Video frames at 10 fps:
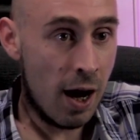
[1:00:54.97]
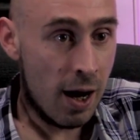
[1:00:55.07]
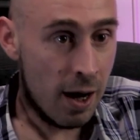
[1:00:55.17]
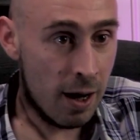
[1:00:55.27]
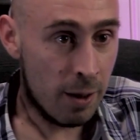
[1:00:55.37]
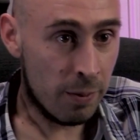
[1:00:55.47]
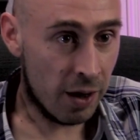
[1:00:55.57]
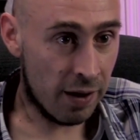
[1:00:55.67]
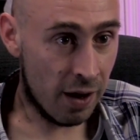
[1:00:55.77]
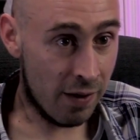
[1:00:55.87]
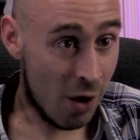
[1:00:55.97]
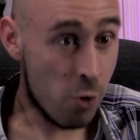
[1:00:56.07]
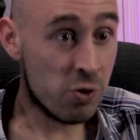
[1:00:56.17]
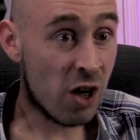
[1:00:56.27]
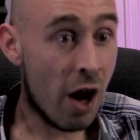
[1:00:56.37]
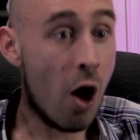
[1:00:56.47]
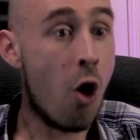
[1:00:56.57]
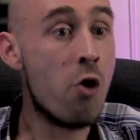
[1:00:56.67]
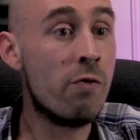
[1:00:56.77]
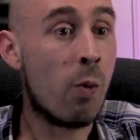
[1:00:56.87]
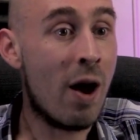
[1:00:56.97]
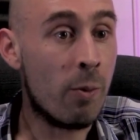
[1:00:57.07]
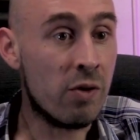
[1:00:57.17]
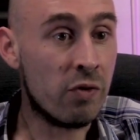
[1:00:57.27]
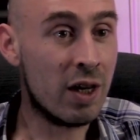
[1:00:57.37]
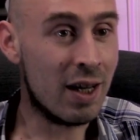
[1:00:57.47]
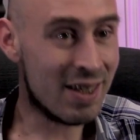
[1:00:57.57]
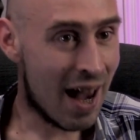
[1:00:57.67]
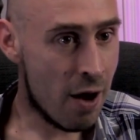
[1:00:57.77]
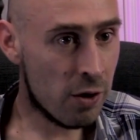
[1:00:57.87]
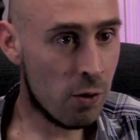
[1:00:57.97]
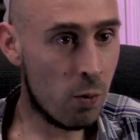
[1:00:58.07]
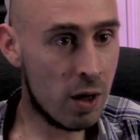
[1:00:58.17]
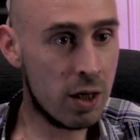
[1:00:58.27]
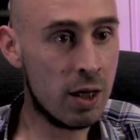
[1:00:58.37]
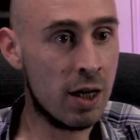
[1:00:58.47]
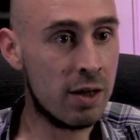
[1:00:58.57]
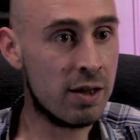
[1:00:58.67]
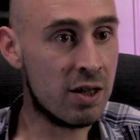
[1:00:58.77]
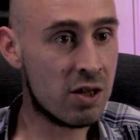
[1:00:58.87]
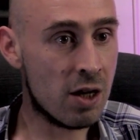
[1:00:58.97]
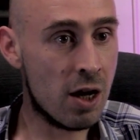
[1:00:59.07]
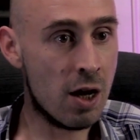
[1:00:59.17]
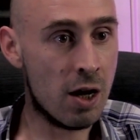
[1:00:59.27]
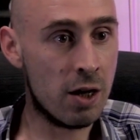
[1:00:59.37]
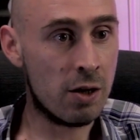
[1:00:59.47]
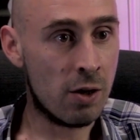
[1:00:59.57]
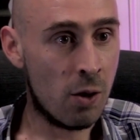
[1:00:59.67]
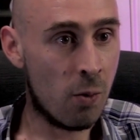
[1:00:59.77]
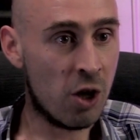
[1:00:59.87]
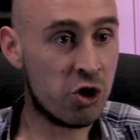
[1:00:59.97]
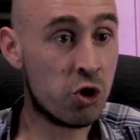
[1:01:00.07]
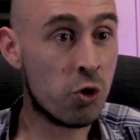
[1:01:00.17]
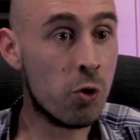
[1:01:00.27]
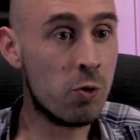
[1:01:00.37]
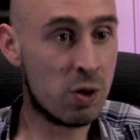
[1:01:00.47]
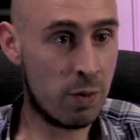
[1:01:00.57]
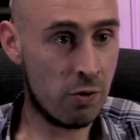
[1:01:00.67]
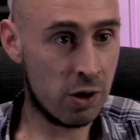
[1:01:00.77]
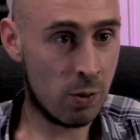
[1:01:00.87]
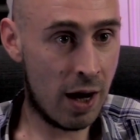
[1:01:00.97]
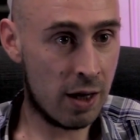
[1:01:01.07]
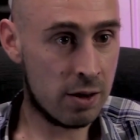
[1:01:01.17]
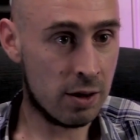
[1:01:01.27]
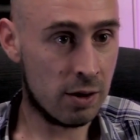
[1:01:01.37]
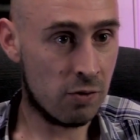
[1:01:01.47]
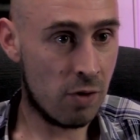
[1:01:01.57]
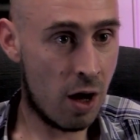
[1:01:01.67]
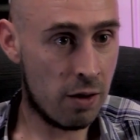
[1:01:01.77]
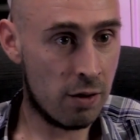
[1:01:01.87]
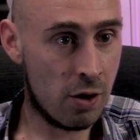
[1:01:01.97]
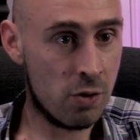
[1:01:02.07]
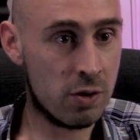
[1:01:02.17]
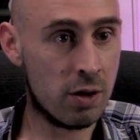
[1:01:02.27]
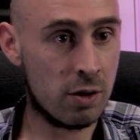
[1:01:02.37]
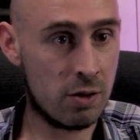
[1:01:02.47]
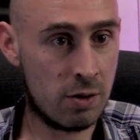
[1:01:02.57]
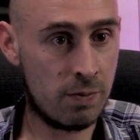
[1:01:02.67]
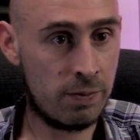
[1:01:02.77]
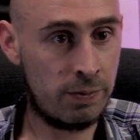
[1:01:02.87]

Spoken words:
and those kind of overwhelming feelings. How can we discern what's true spirituality rather than those things?